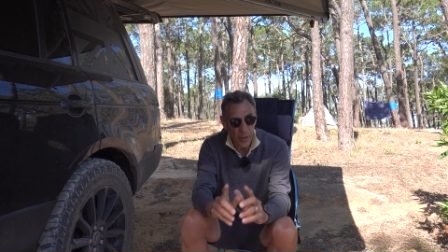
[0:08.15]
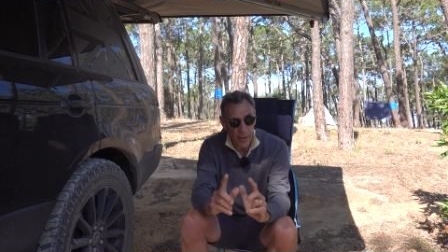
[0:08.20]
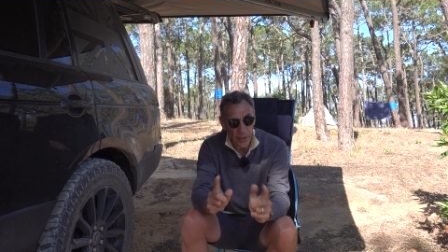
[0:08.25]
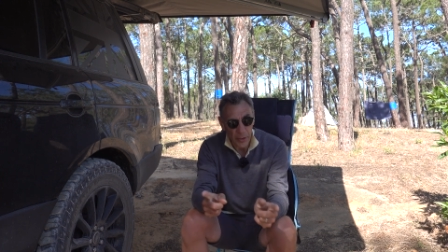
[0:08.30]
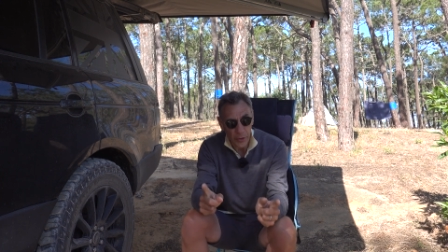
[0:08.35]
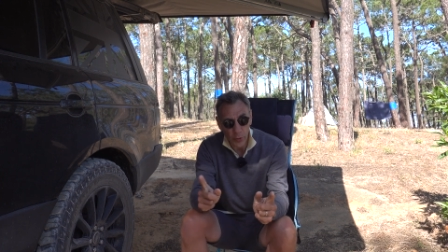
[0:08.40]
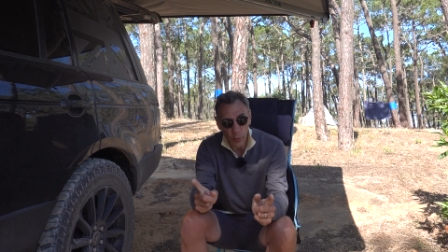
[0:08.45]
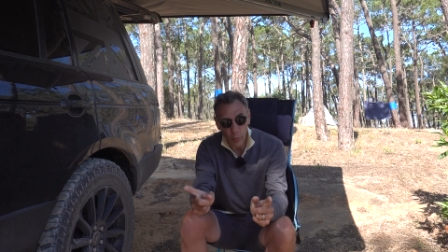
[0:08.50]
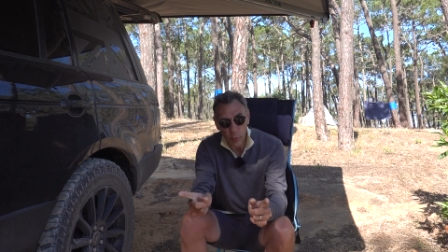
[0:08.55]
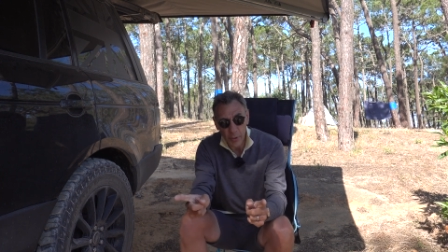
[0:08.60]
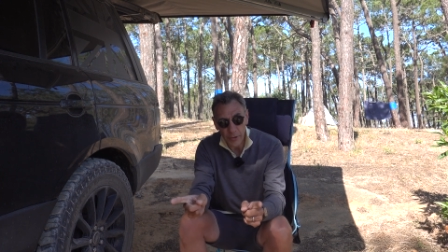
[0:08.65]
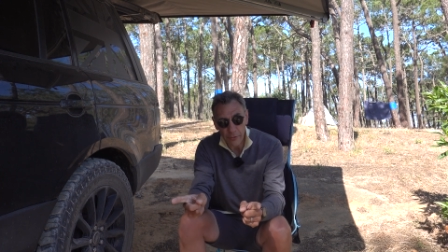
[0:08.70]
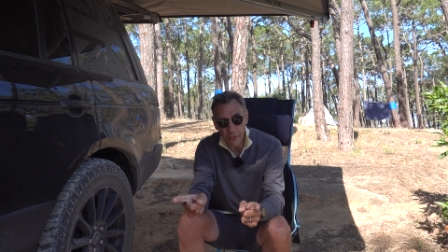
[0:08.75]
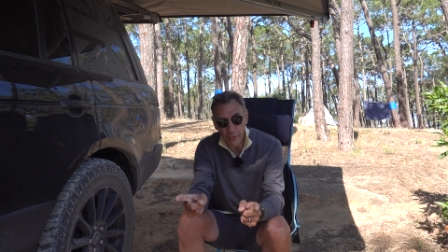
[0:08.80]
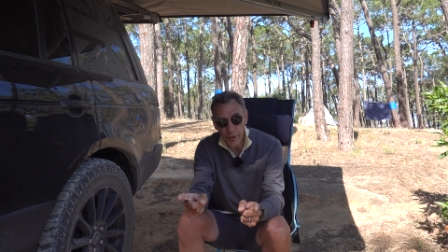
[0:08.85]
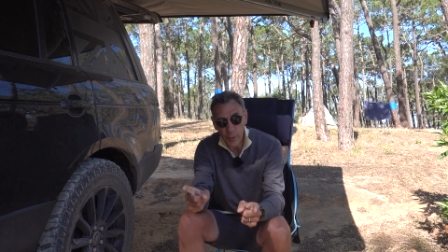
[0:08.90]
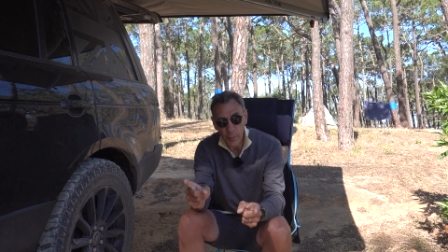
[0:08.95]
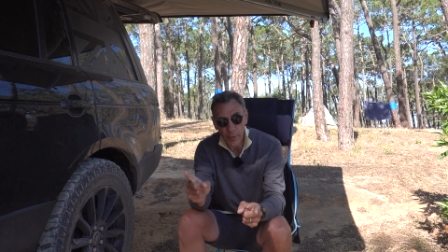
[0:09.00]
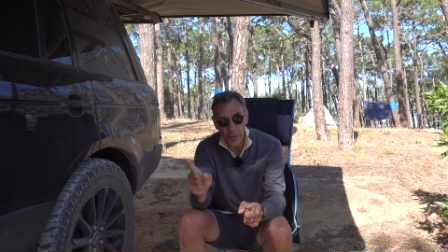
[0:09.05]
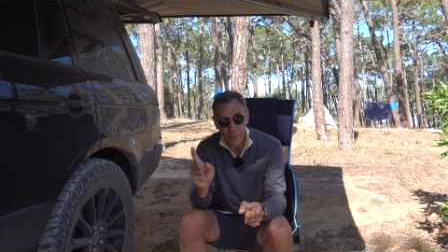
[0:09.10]
Are you
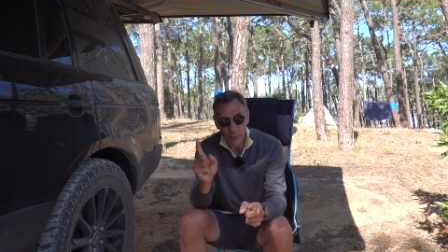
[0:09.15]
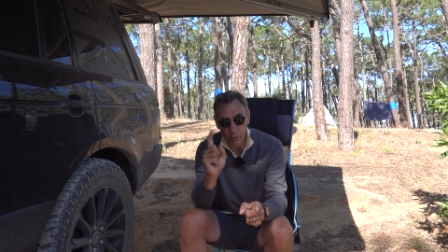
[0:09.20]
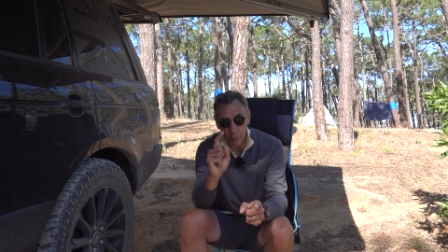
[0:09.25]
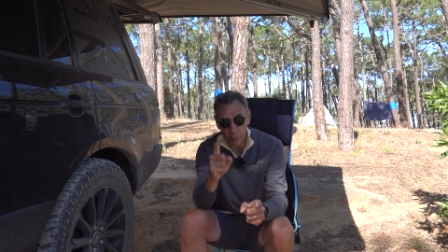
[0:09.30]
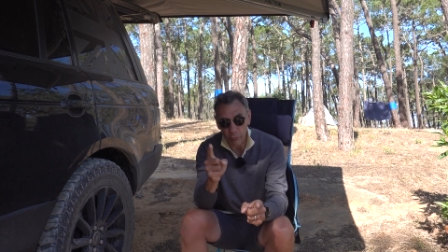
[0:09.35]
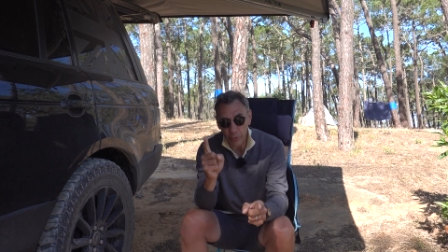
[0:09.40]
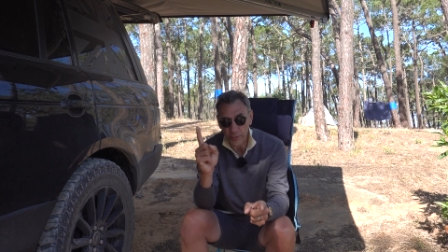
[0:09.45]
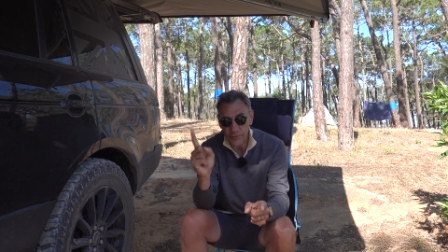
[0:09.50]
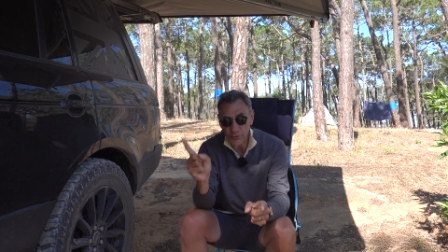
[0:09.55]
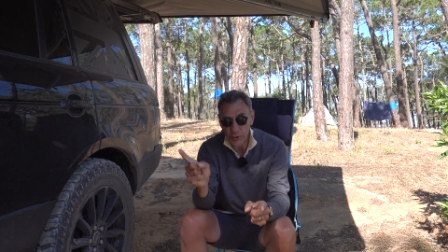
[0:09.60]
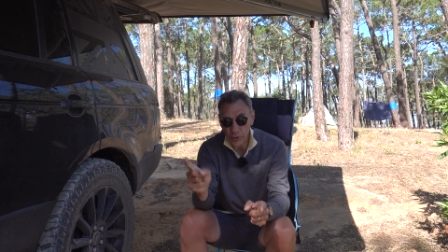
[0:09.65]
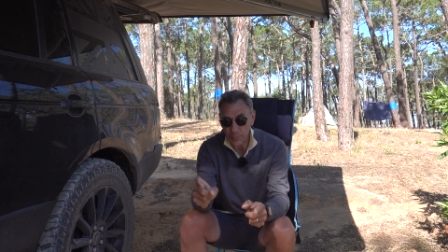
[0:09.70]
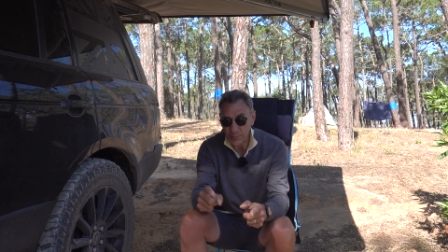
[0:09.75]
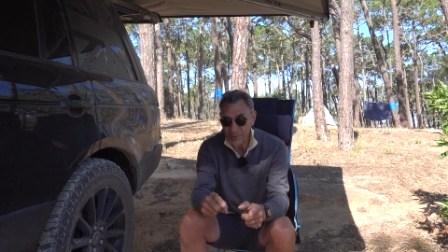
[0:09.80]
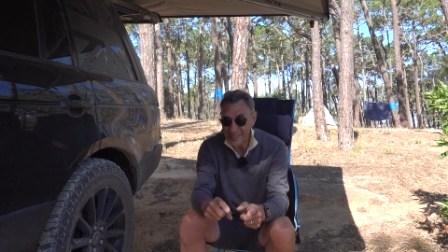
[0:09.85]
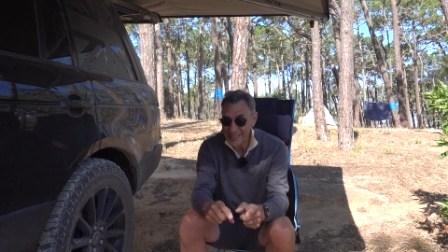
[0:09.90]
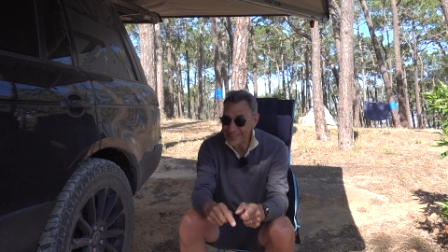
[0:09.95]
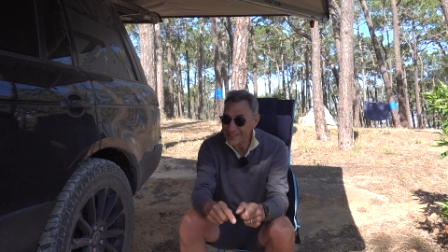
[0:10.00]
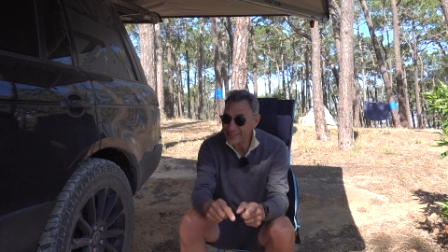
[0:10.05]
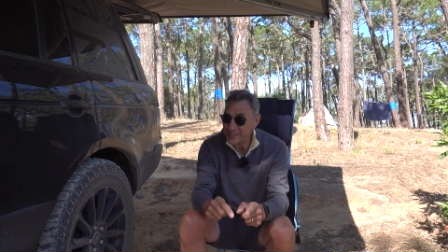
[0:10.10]
wondering whether a rooftop
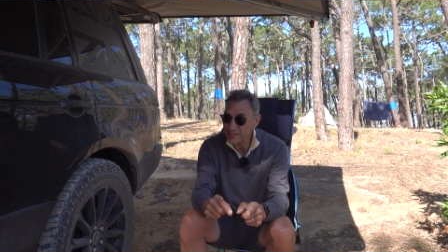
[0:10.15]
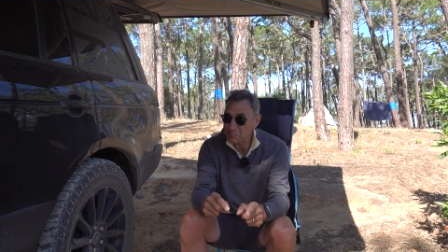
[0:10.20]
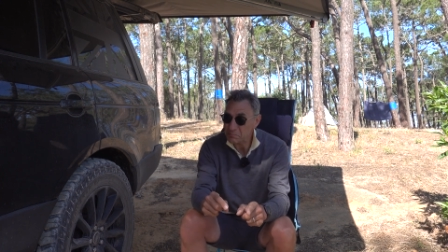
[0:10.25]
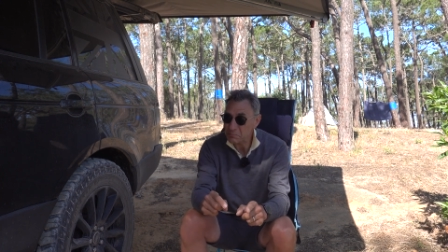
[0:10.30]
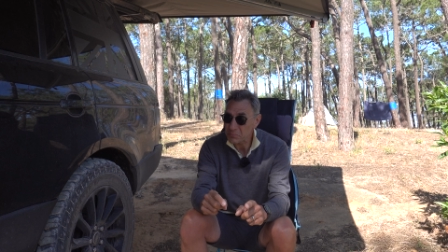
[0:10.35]
tent,